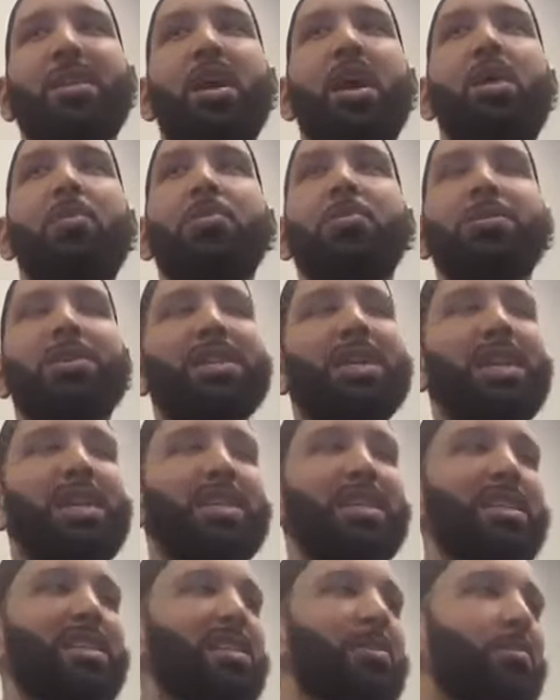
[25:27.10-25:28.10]
almost an
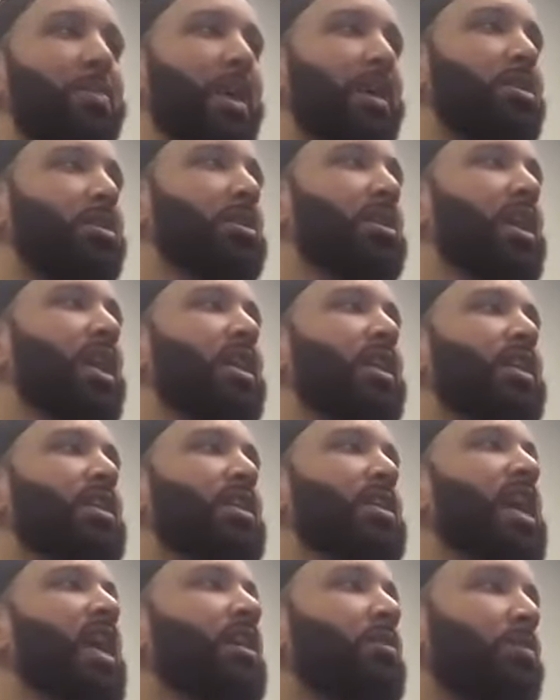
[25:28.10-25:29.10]
anticipation, an
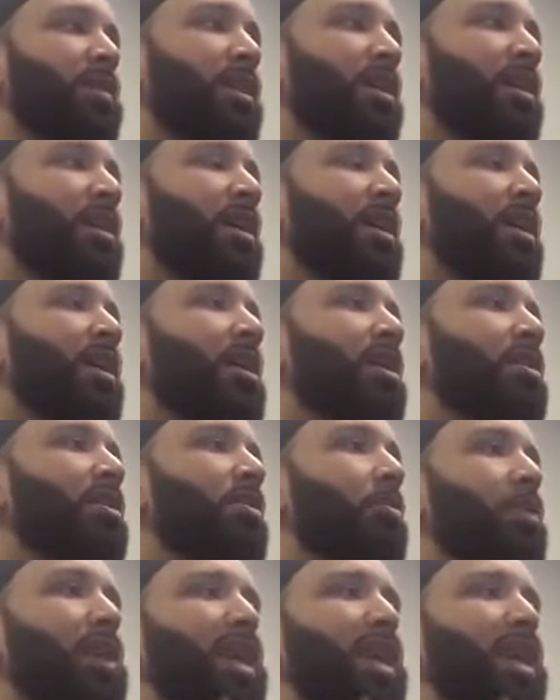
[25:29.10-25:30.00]
excitement, the